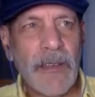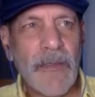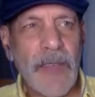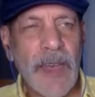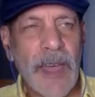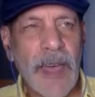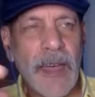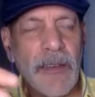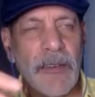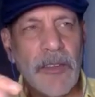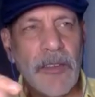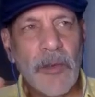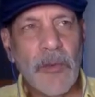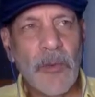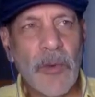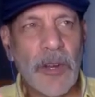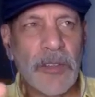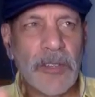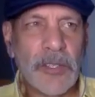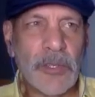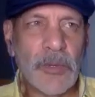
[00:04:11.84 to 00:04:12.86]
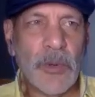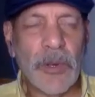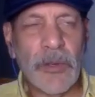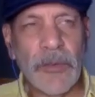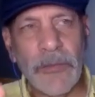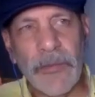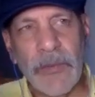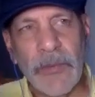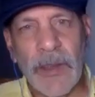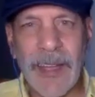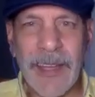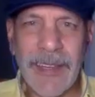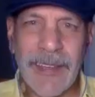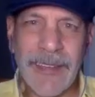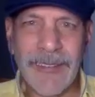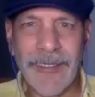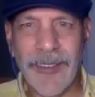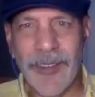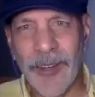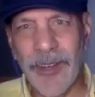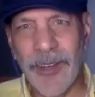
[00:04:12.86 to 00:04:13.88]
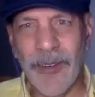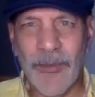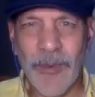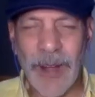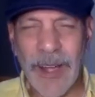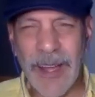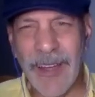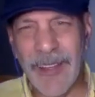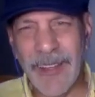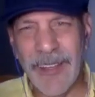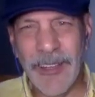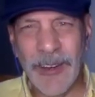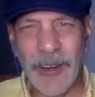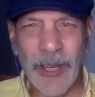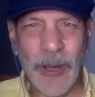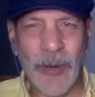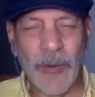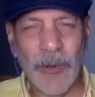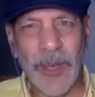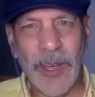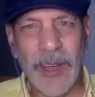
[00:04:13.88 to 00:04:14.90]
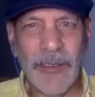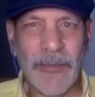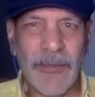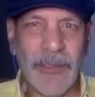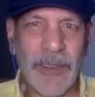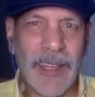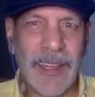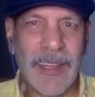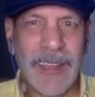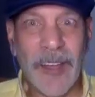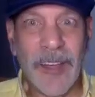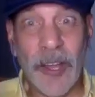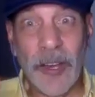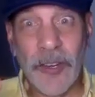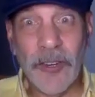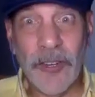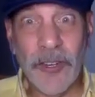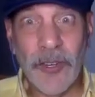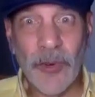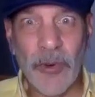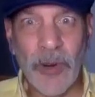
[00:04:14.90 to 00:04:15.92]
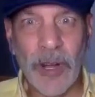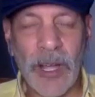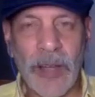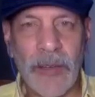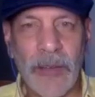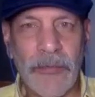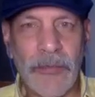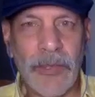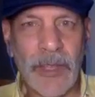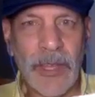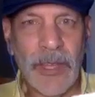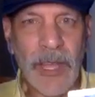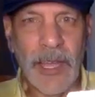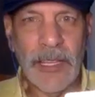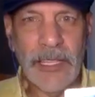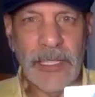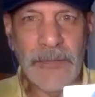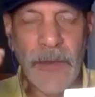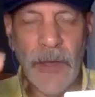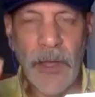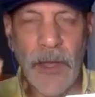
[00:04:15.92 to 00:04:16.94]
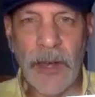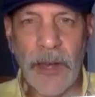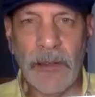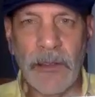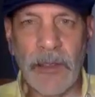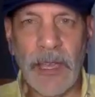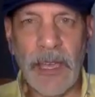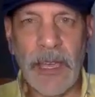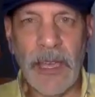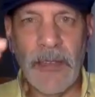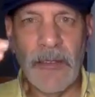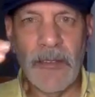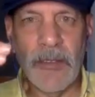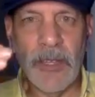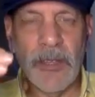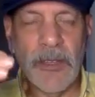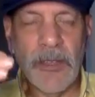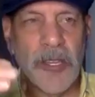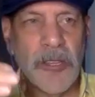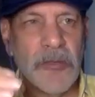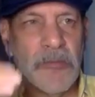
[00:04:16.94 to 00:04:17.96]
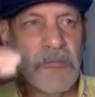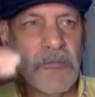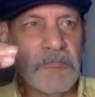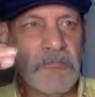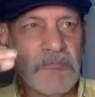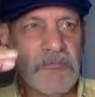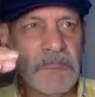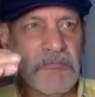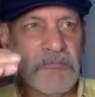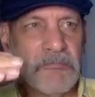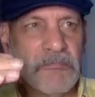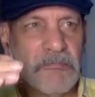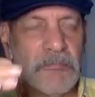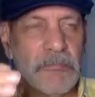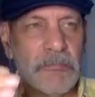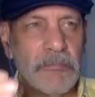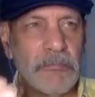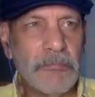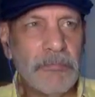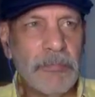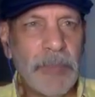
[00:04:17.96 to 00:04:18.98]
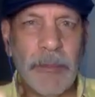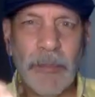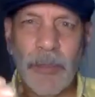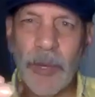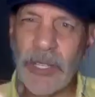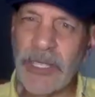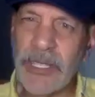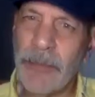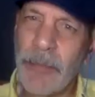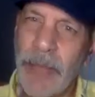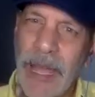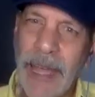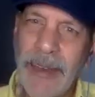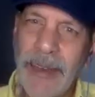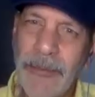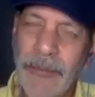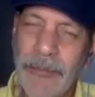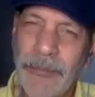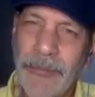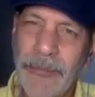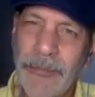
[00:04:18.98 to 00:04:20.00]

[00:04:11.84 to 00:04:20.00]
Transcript: that you were sort of like around, you know, kind of like unsure of has finally been put to bed,